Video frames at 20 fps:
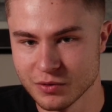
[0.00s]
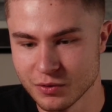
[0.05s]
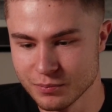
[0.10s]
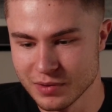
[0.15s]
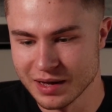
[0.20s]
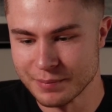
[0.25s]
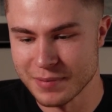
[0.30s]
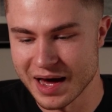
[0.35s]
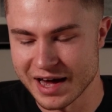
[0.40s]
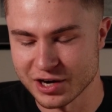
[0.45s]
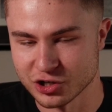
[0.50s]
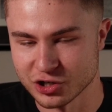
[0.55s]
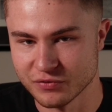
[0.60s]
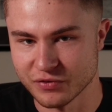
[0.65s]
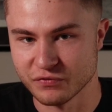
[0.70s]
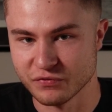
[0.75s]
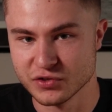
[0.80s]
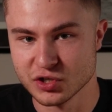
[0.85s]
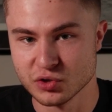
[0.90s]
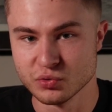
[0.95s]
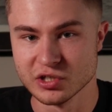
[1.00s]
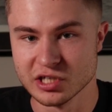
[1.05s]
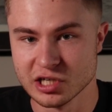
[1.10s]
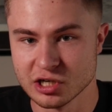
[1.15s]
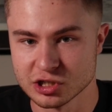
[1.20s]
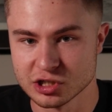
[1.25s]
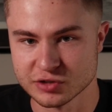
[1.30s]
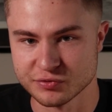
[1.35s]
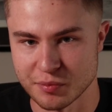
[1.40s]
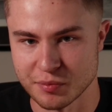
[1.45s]
a matter of a few
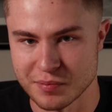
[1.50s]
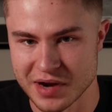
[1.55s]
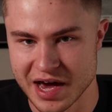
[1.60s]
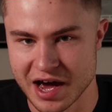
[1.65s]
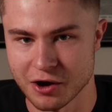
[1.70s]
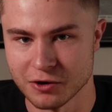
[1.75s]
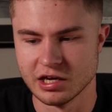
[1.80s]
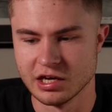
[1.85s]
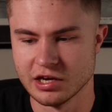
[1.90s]
years from now.